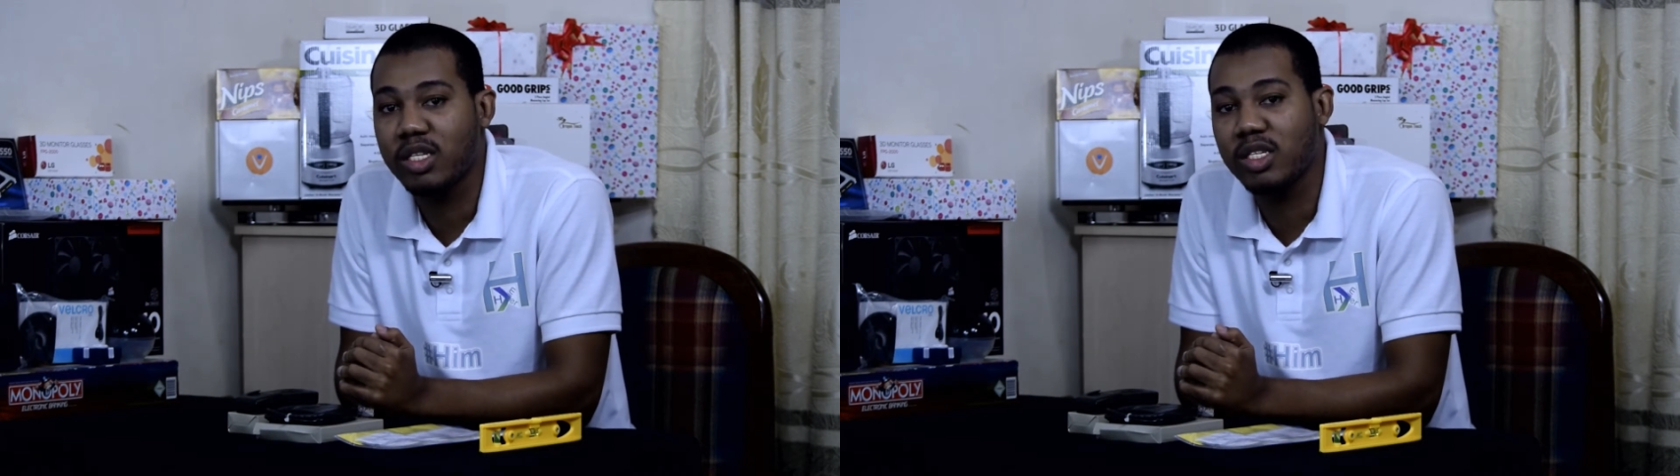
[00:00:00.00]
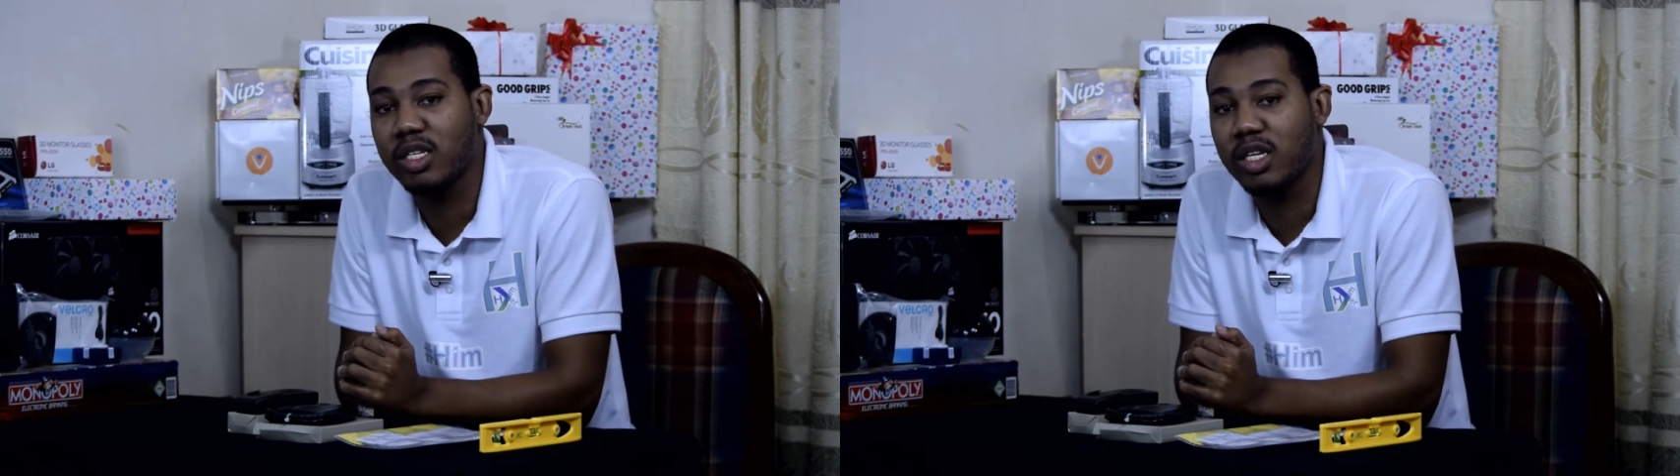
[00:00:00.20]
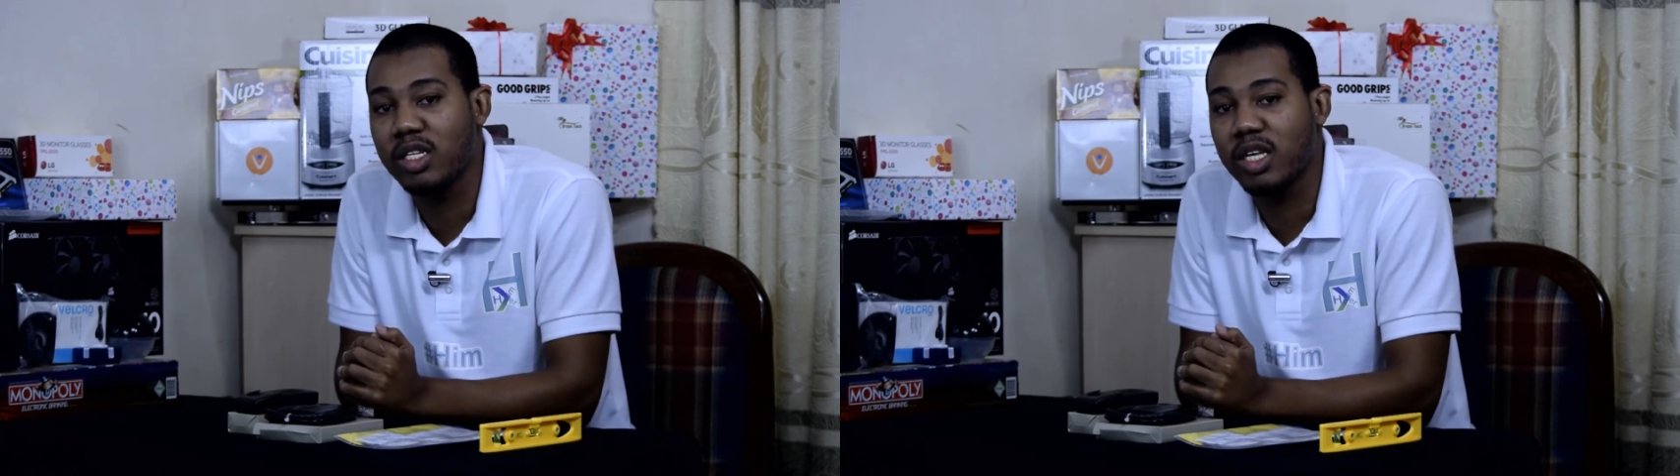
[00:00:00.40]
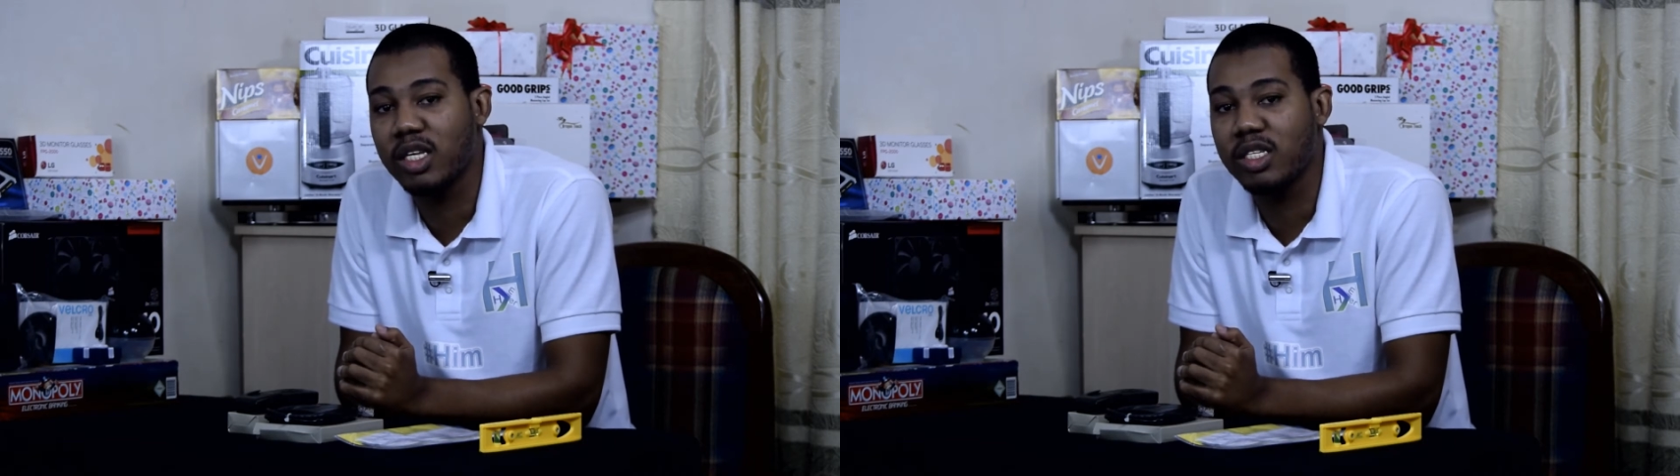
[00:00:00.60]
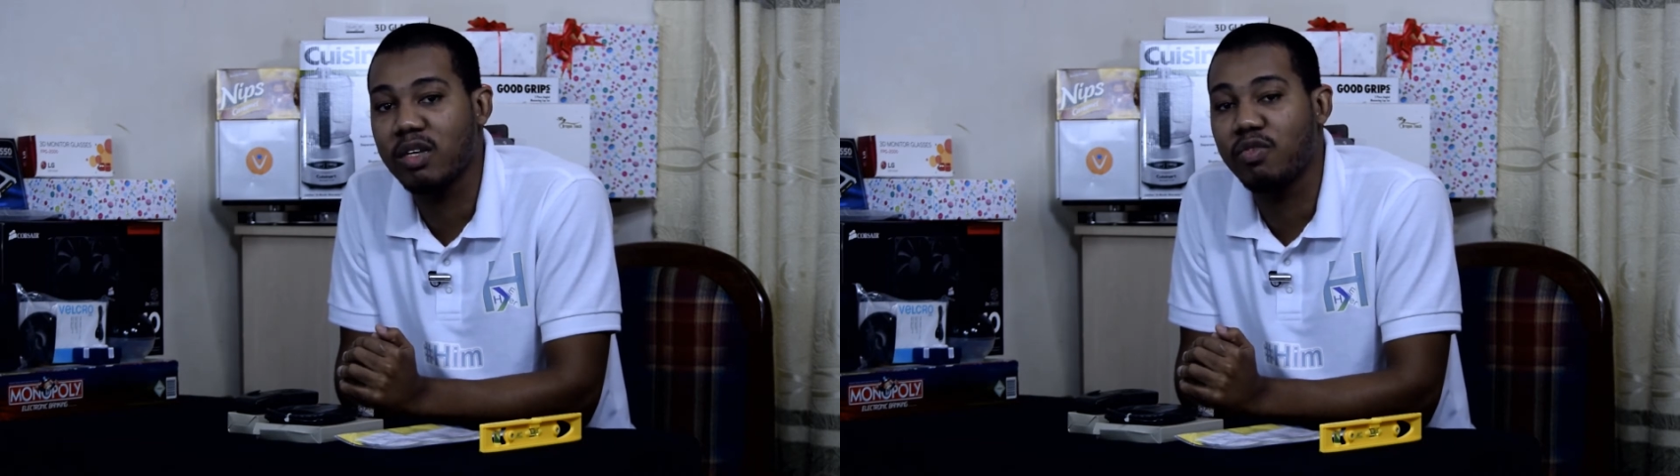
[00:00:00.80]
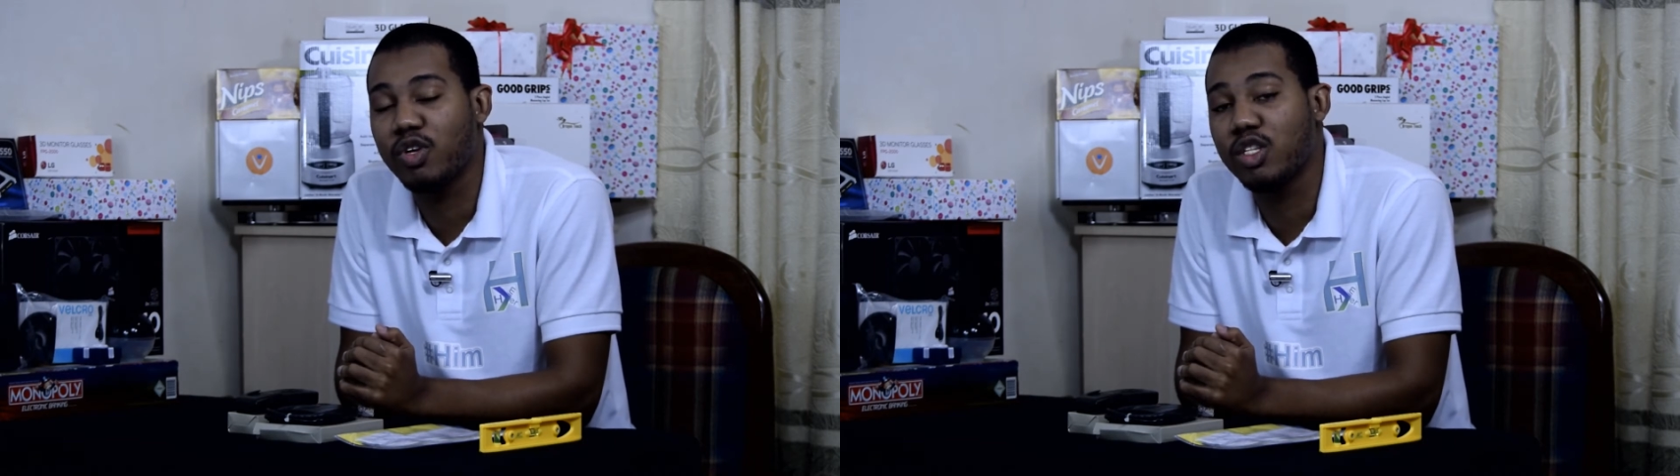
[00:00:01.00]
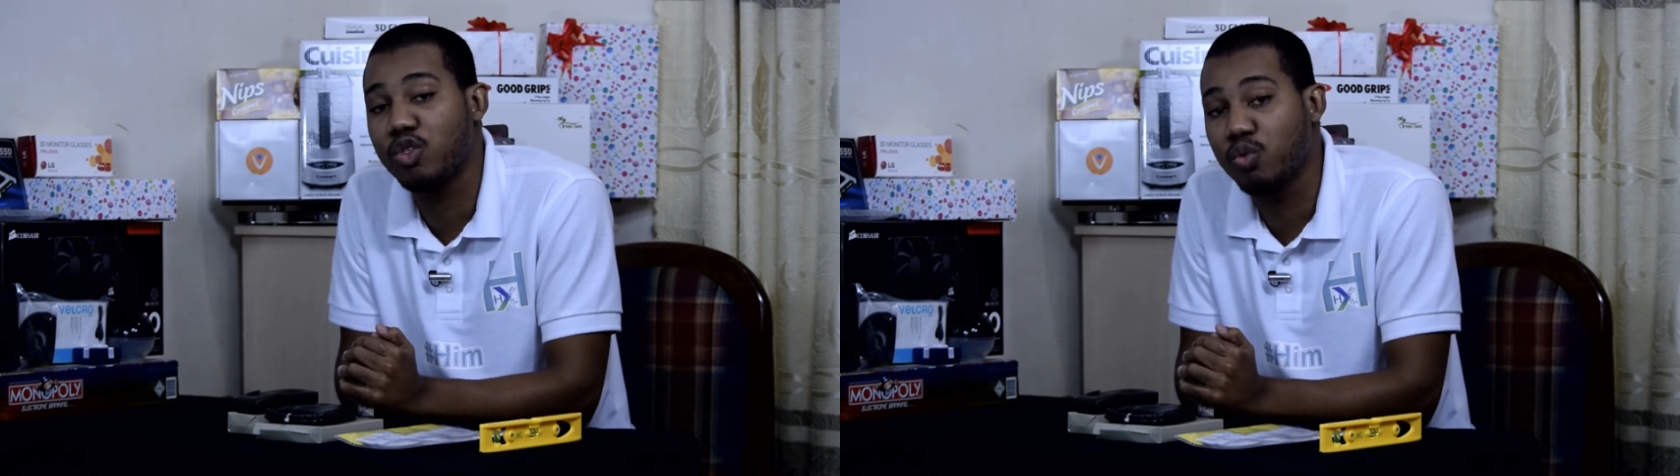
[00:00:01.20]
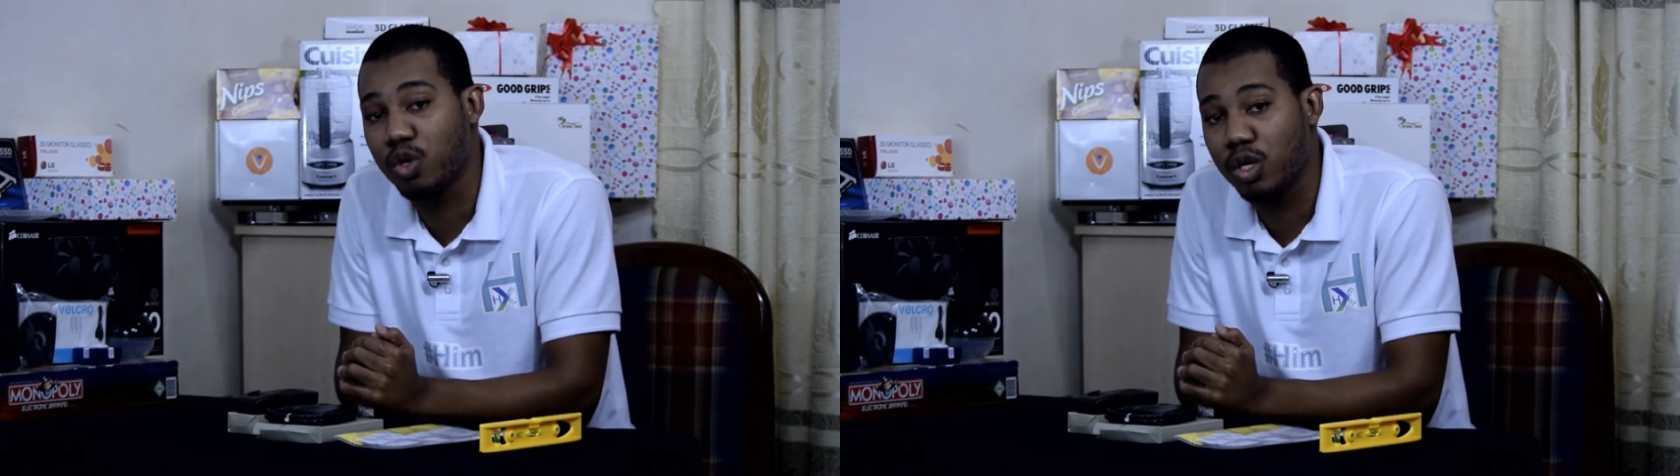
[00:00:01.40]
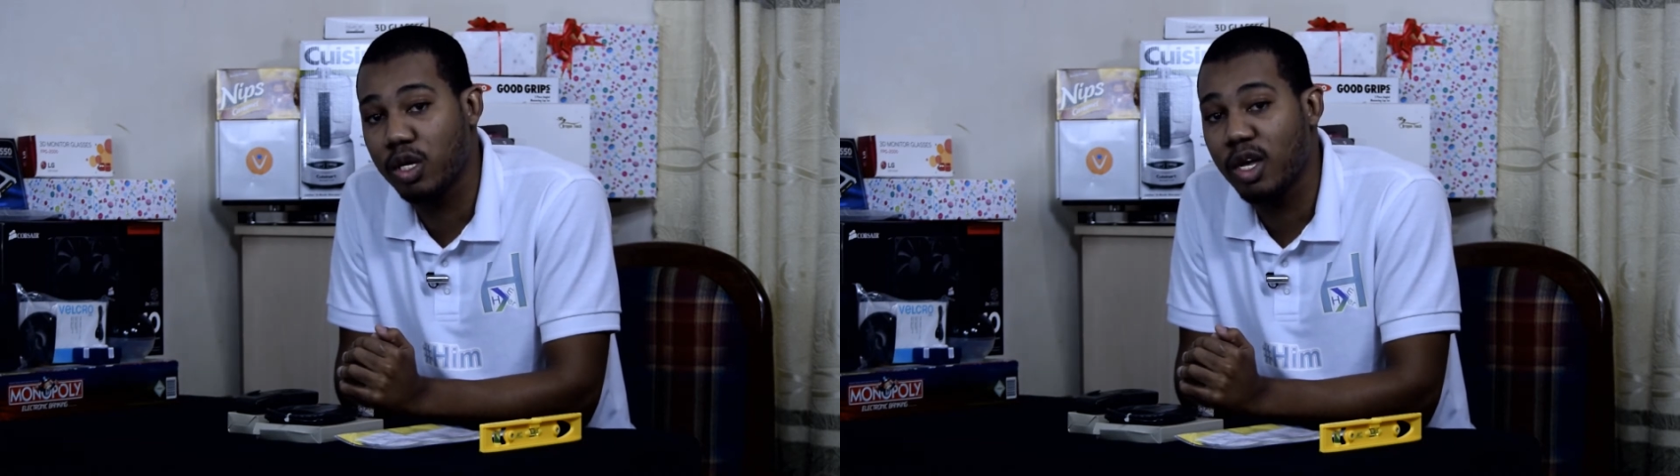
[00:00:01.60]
screen casing for it to work.